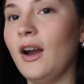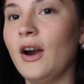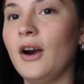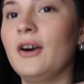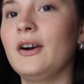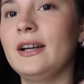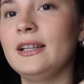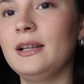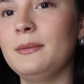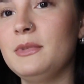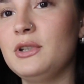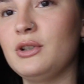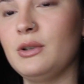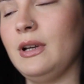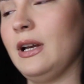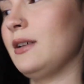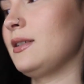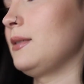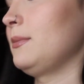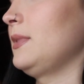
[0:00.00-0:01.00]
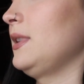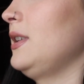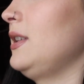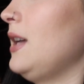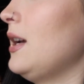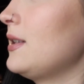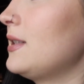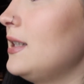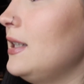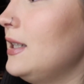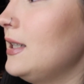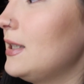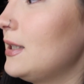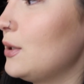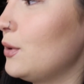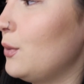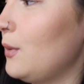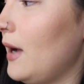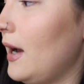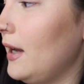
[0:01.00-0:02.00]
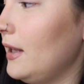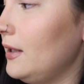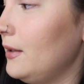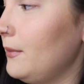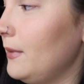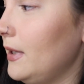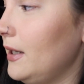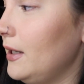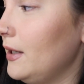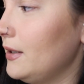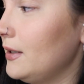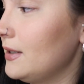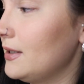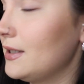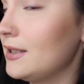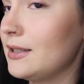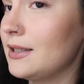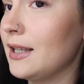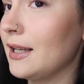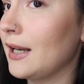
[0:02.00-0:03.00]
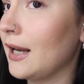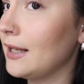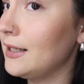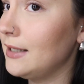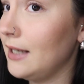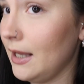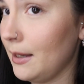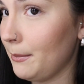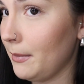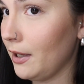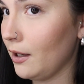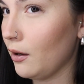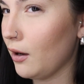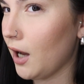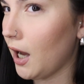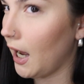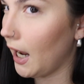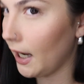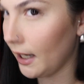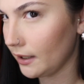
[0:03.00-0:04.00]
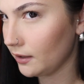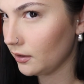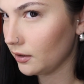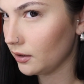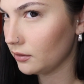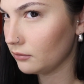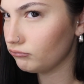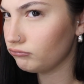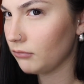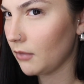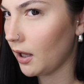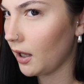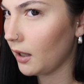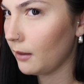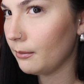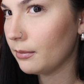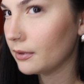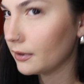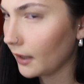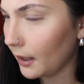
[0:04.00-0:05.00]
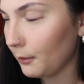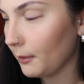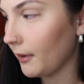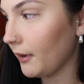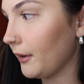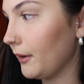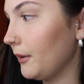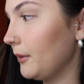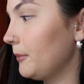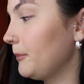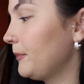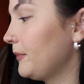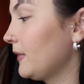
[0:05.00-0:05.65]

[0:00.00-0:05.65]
All right, let me show y'all something. Y'all see this little island right here? This is the dynamic island. Okay, play with her.